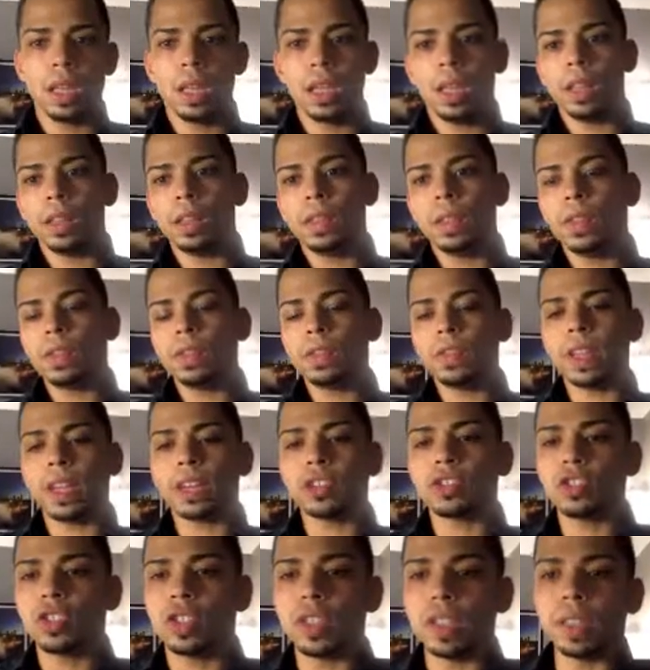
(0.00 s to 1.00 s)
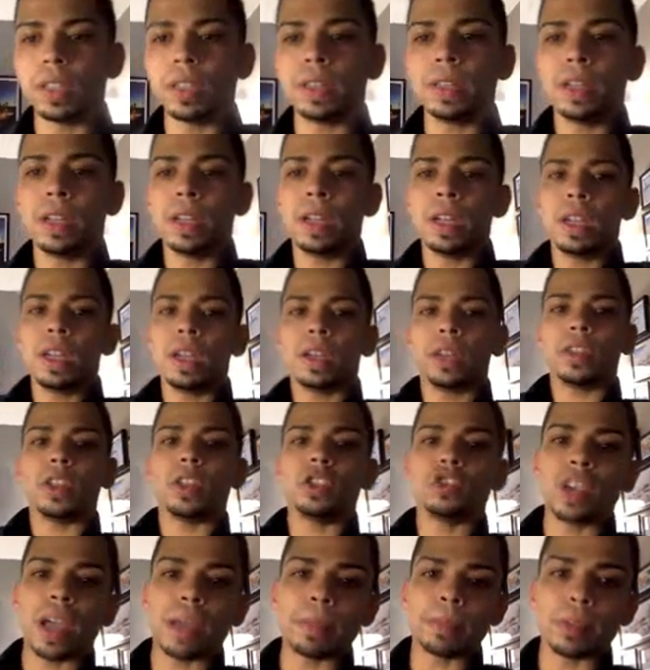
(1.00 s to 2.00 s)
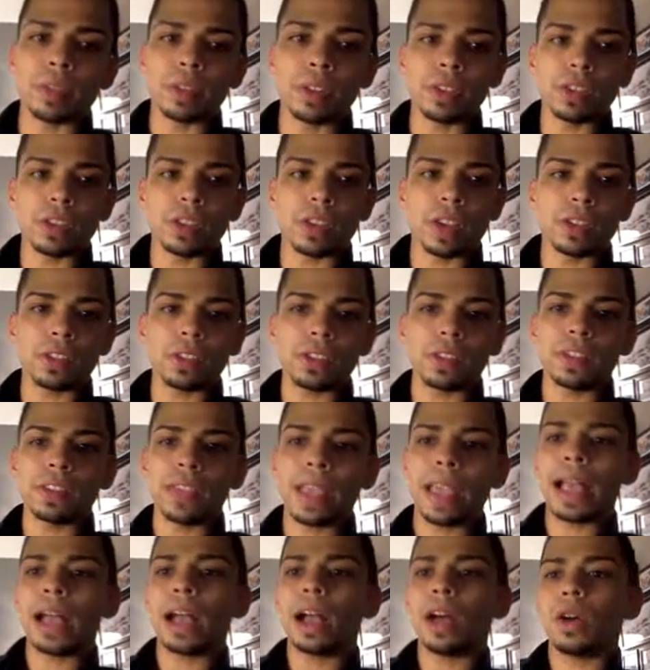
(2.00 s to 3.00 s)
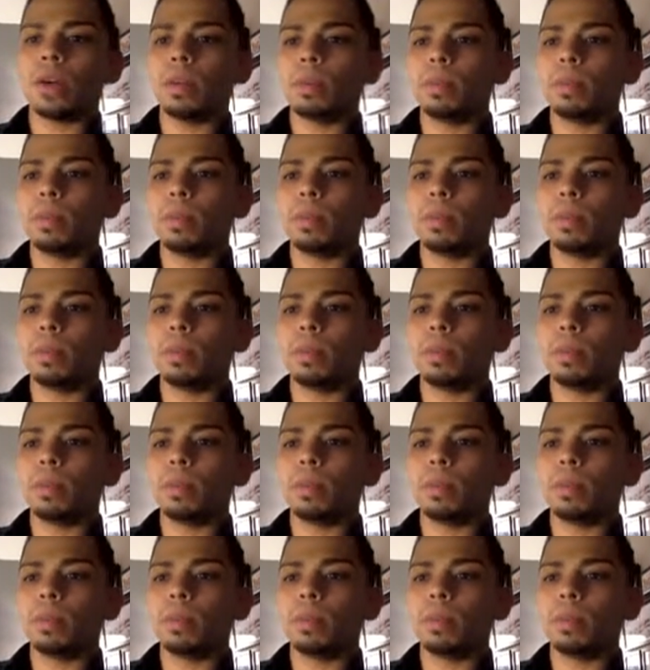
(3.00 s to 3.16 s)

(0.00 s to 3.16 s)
In this section, the chapter discusses how